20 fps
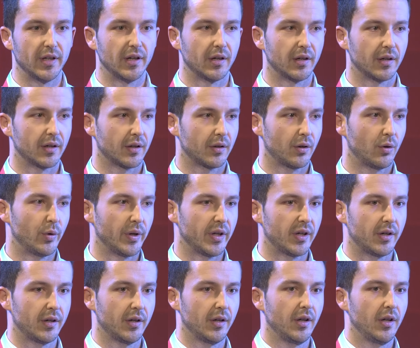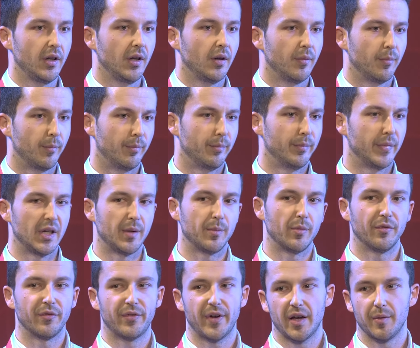a quick,
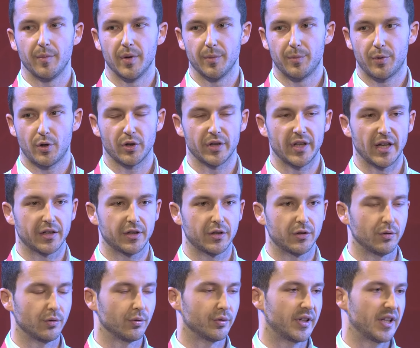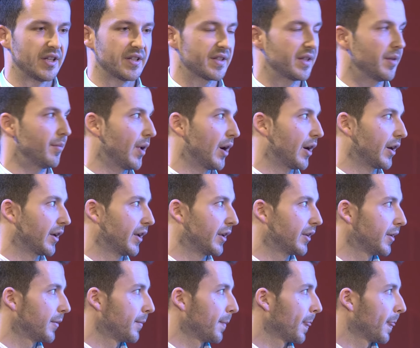minimum viable product to test the market.